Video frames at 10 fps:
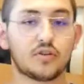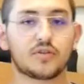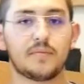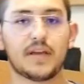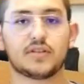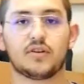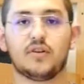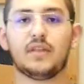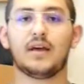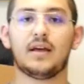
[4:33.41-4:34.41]
also make
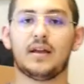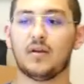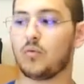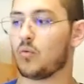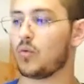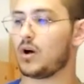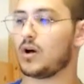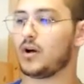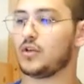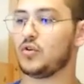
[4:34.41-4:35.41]
sure that
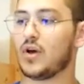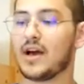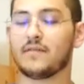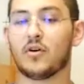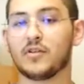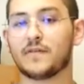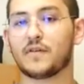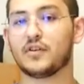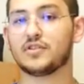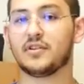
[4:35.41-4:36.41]
you have all the
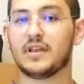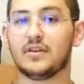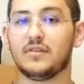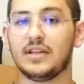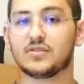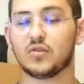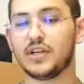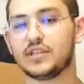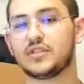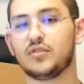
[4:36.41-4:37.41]
furniture that you need. So
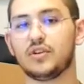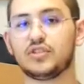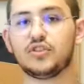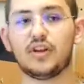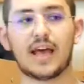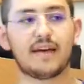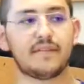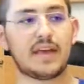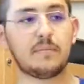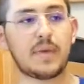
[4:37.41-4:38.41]
each student should
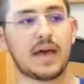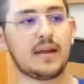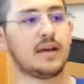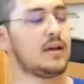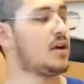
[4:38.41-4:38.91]
have a bed,